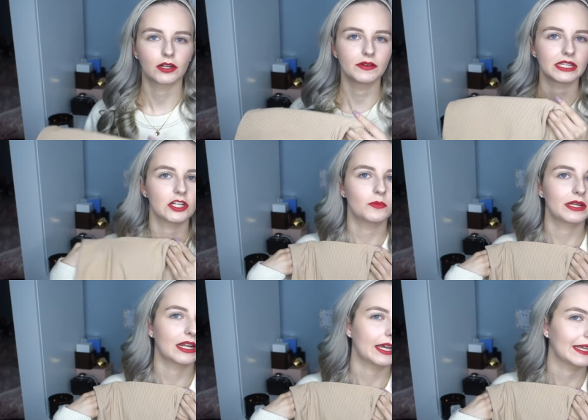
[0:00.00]
I was a little
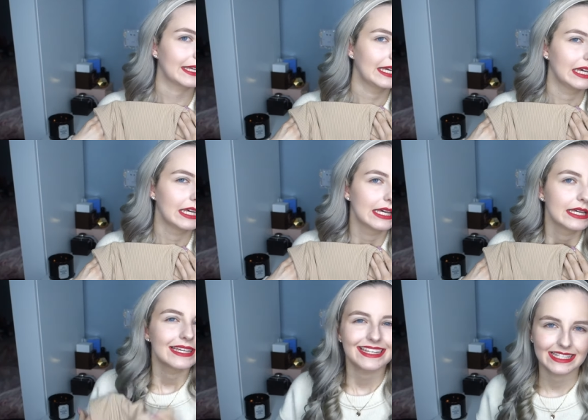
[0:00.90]
bit like,
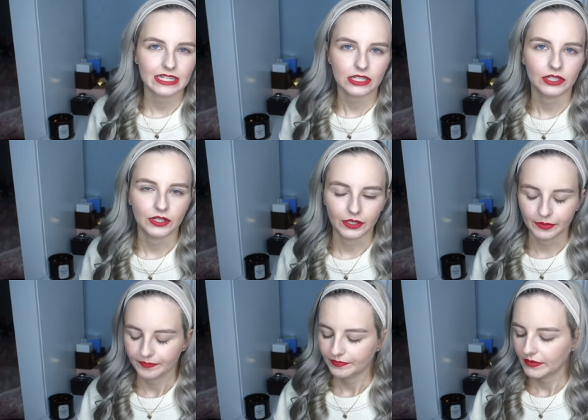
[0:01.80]
is it gonna go?